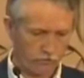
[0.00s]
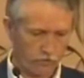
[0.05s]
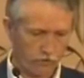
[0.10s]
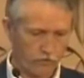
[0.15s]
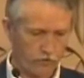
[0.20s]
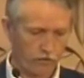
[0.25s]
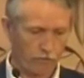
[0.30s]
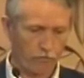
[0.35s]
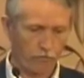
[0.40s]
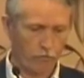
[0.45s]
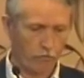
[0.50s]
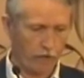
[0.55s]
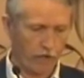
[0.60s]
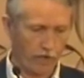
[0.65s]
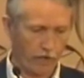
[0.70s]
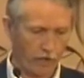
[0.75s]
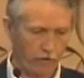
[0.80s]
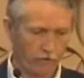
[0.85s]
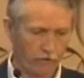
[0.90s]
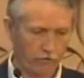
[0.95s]
simple
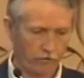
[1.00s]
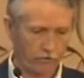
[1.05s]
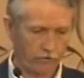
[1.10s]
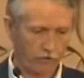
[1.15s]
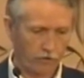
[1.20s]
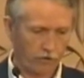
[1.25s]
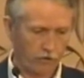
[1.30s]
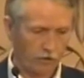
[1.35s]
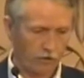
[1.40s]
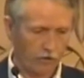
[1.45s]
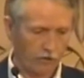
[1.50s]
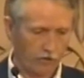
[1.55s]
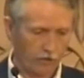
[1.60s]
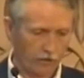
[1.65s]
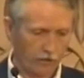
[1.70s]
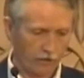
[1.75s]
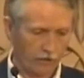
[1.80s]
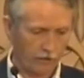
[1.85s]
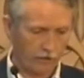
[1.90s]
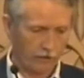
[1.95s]
math,
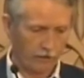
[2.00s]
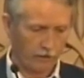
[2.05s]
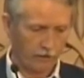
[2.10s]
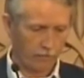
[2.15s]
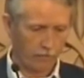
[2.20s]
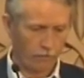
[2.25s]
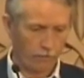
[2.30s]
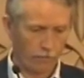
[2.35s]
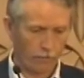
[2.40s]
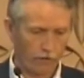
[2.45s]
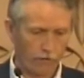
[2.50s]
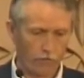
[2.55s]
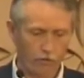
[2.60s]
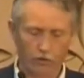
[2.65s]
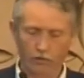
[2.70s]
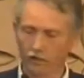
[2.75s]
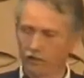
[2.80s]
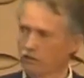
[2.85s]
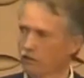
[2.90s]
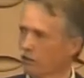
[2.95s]
and it
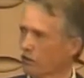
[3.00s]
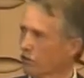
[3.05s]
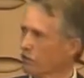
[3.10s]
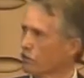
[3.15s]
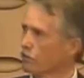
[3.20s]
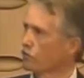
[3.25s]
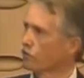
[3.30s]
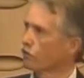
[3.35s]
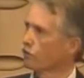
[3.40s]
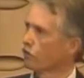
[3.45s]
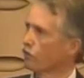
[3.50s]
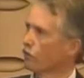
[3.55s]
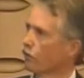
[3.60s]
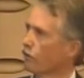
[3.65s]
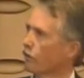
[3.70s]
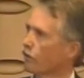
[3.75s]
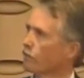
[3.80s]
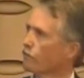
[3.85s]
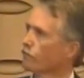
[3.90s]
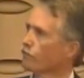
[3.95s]
really tells the story.